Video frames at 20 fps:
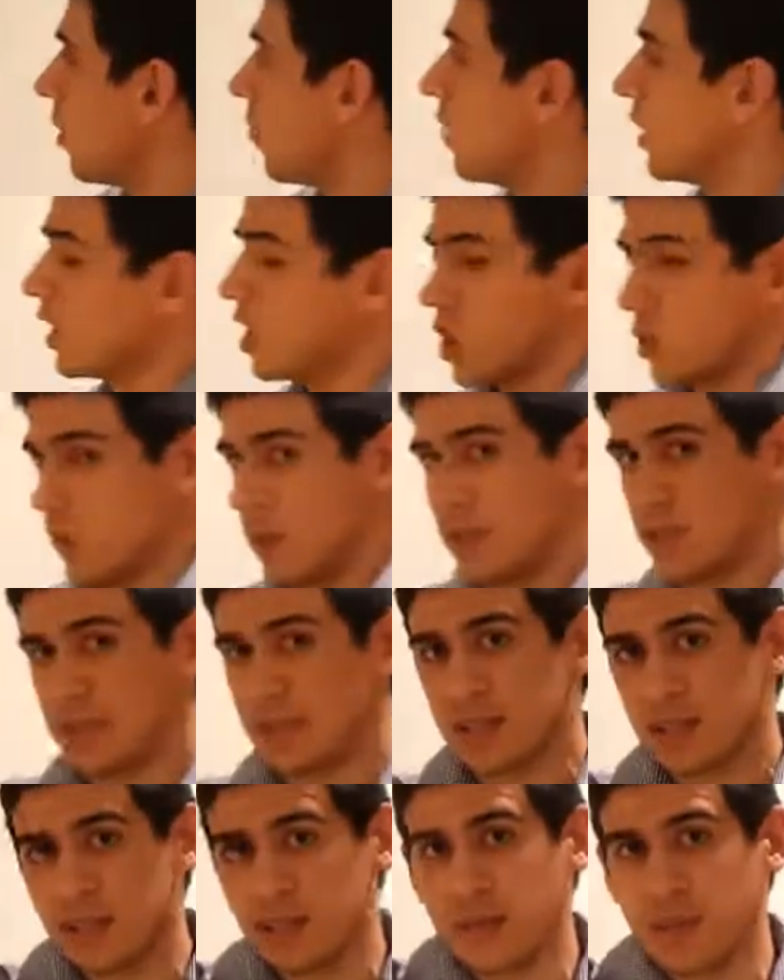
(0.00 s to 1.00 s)
a big expense
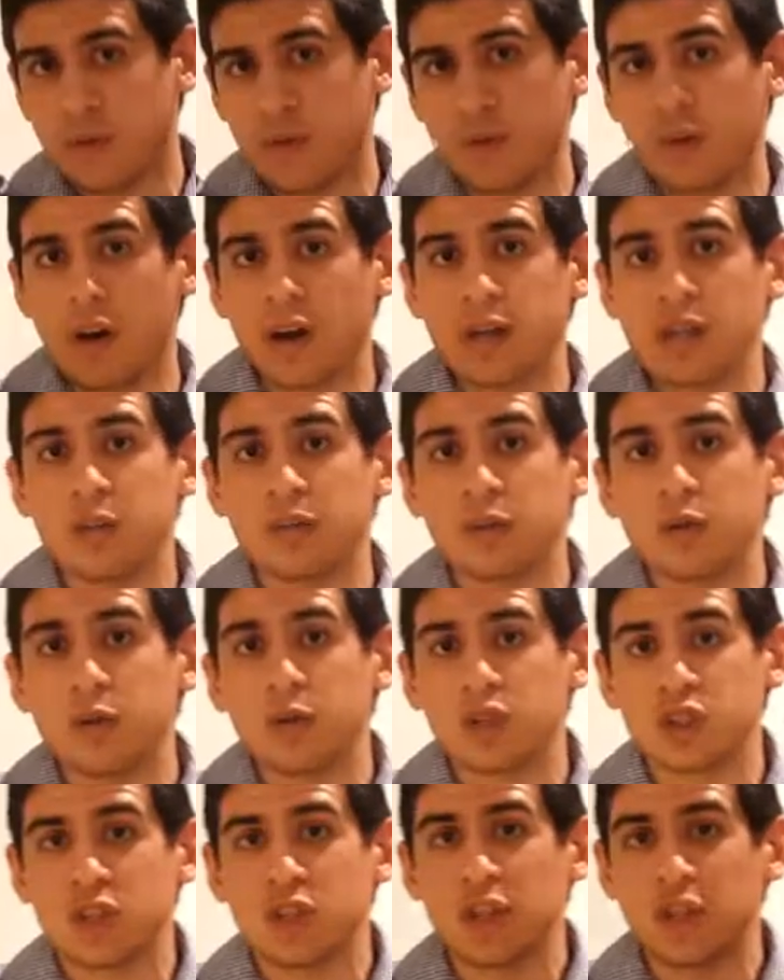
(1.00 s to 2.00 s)
that's going to come along in the
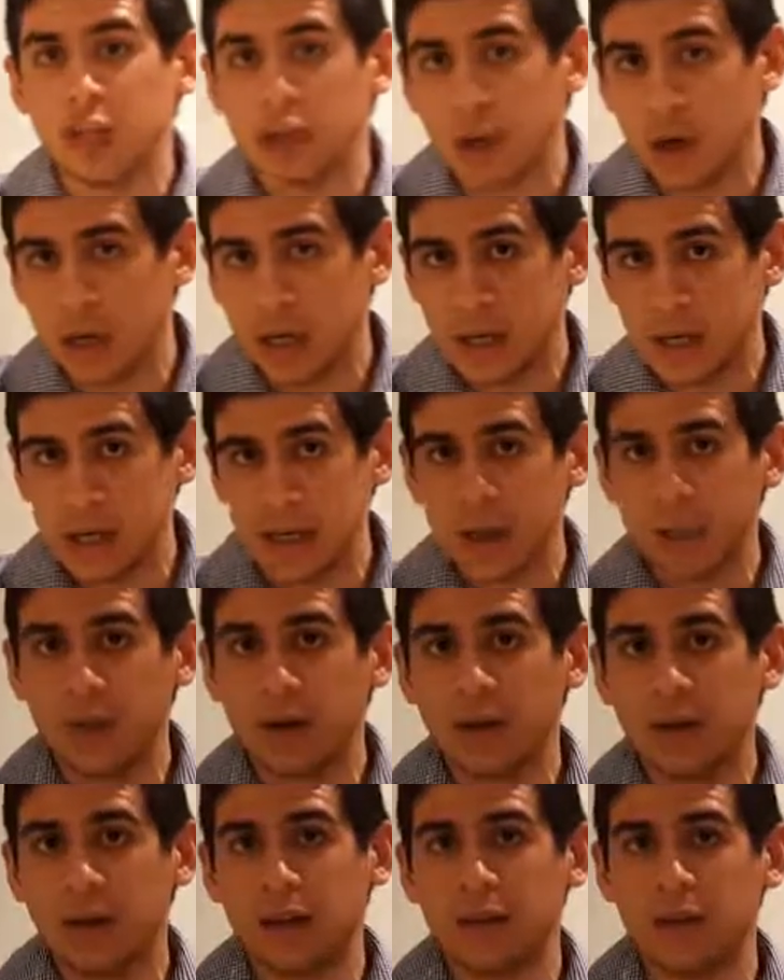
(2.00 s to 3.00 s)
future that you need to get
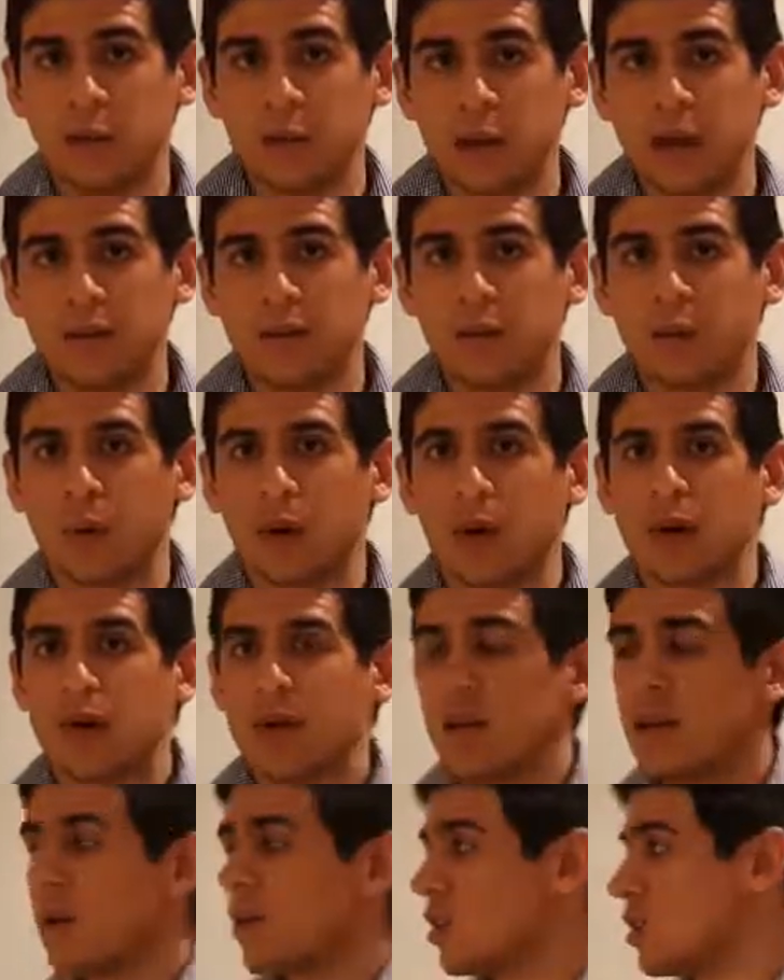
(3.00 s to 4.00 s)
money out of the way for.
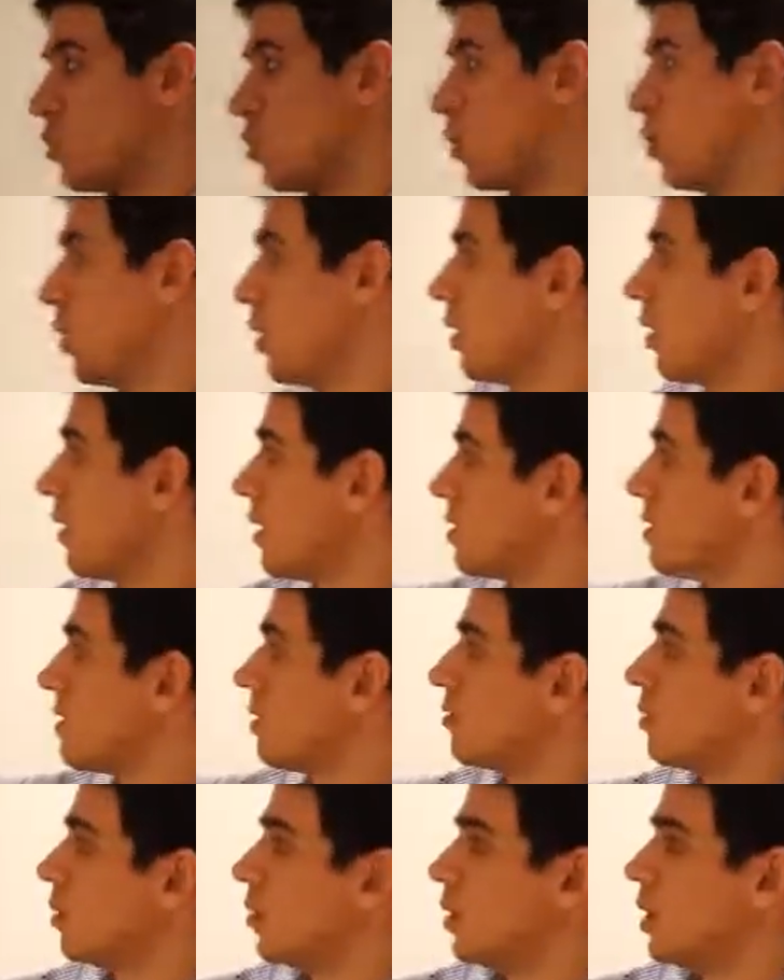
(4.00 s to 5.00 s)
So we put all that
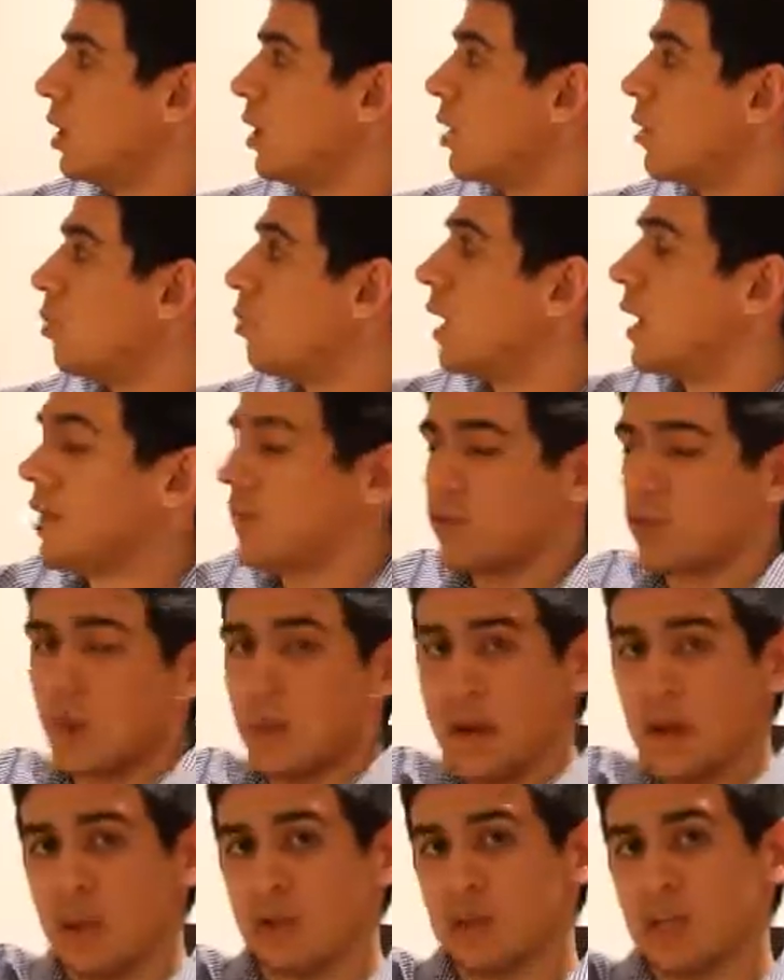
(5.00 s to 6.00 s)
stuff up here right after our
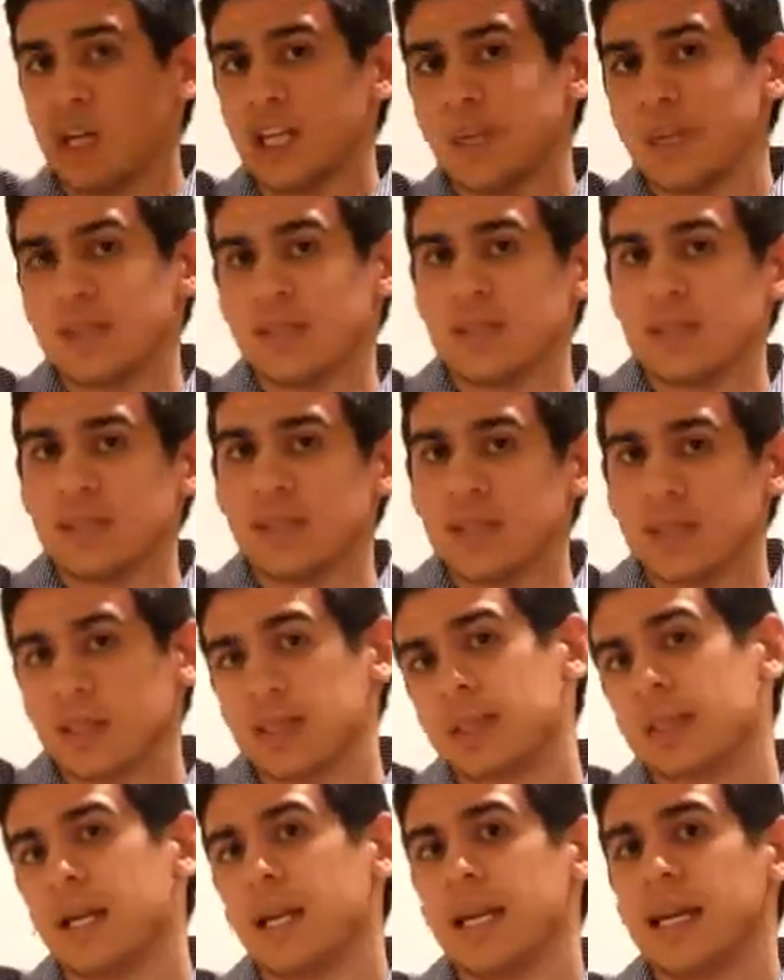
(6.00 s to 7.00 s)
mandatory expenses,
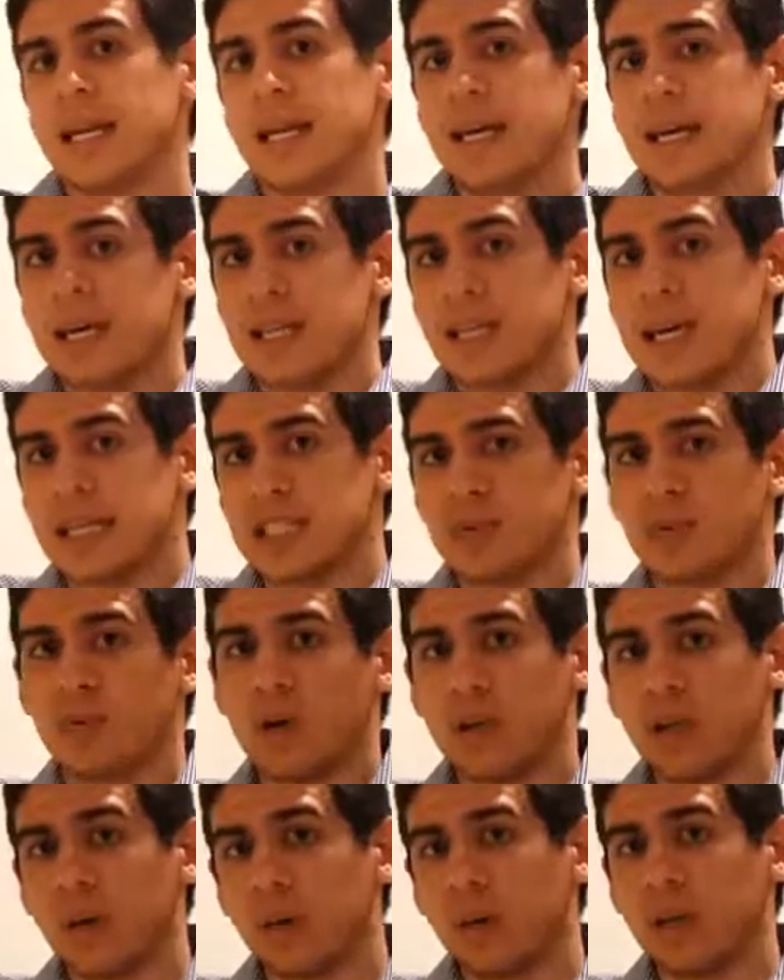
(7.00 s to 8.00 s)
because again, that's a
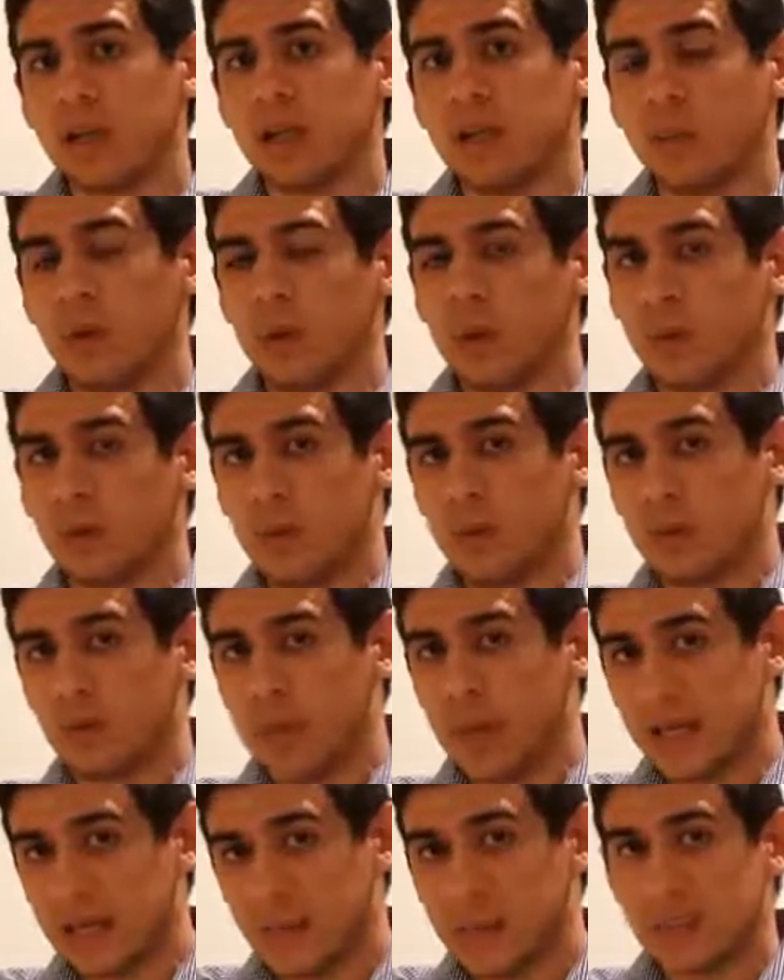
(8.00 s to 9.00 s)
priority. We don't want to
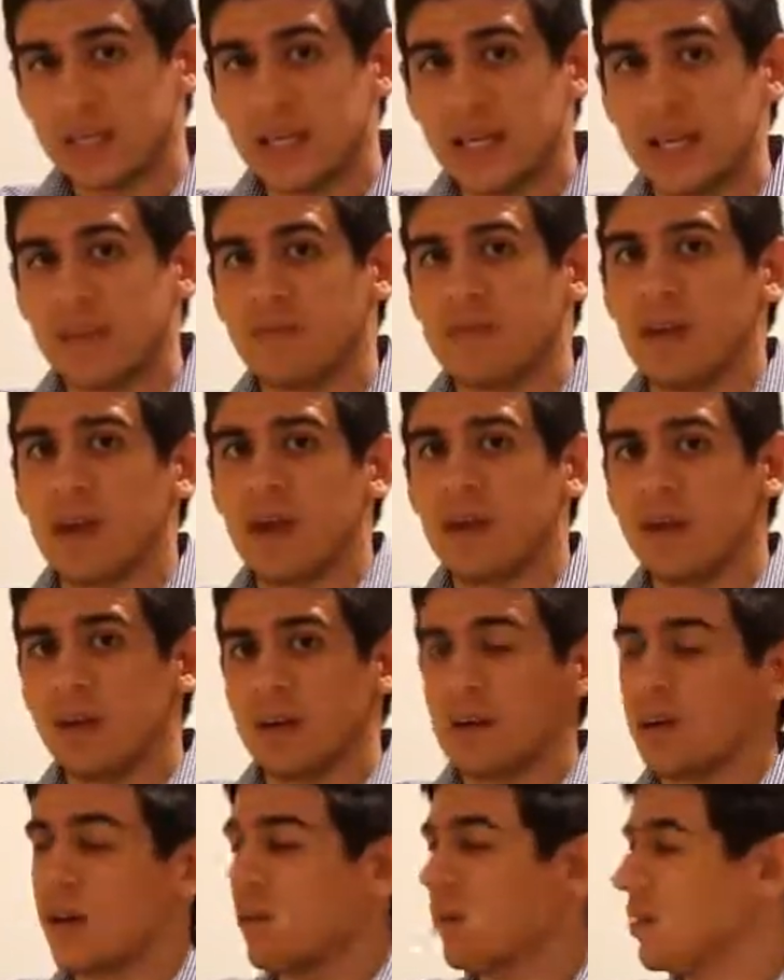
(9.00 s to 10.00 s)
make the mistake of not
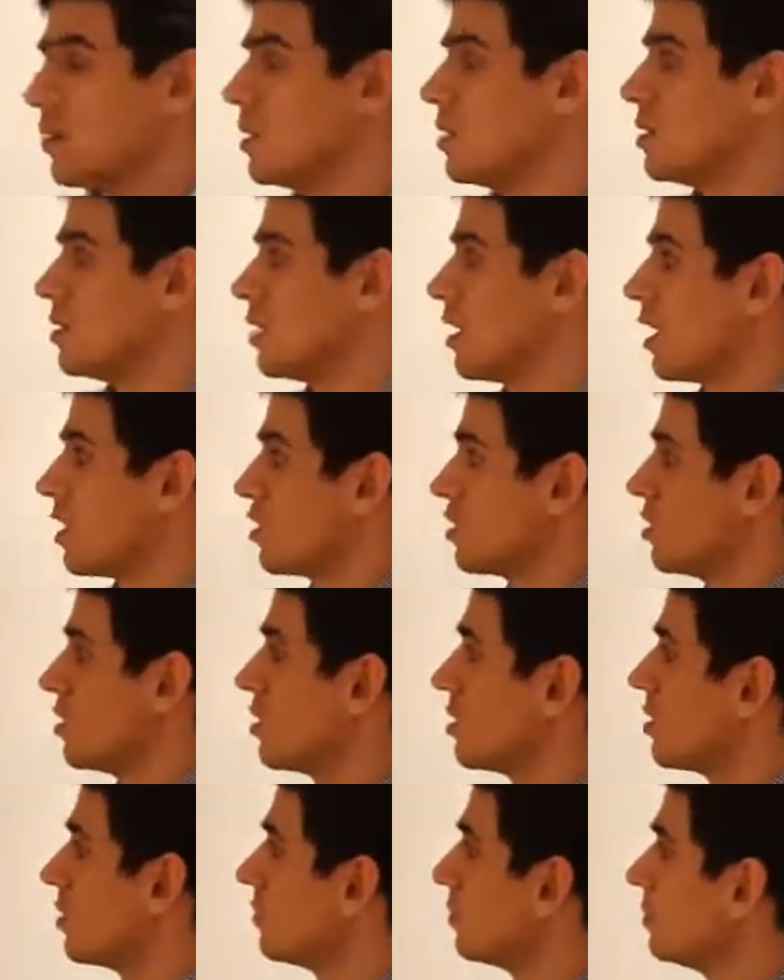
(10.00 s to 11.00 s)
having enough in these
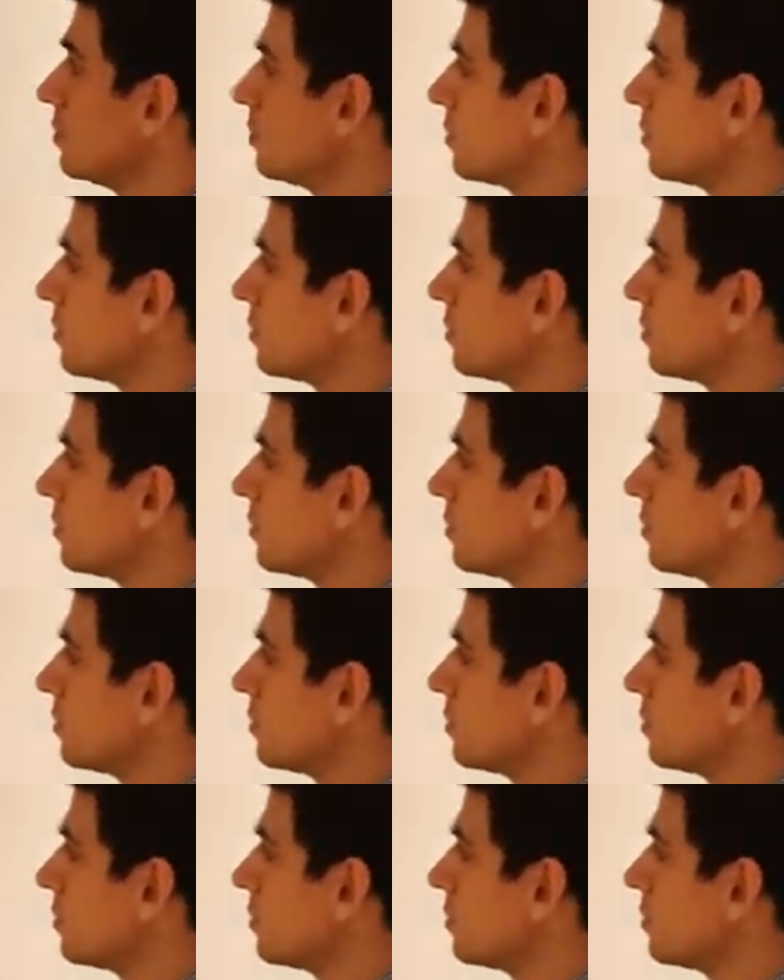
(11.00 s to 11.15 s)
sections.